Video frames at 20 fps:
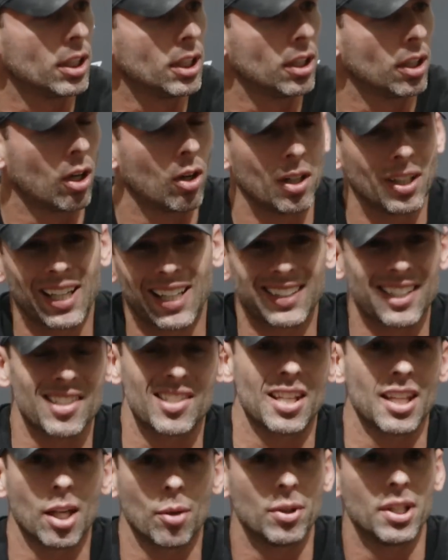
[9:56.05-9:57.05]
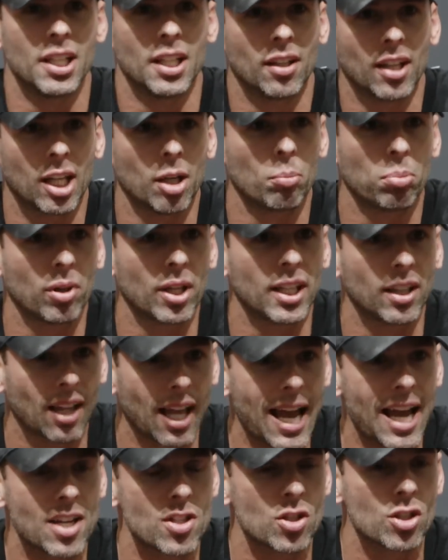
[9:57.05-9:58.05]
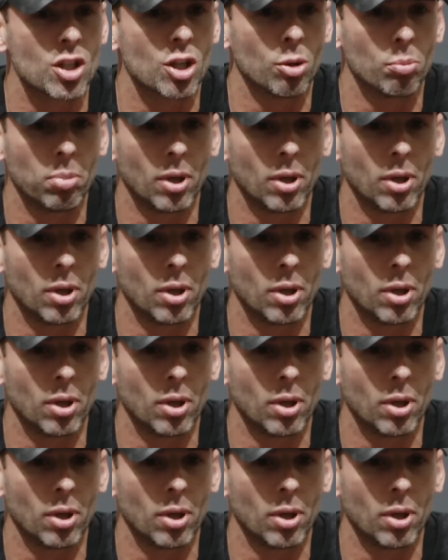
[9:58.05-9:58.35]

you know, and not to say that we didn't let them play last year,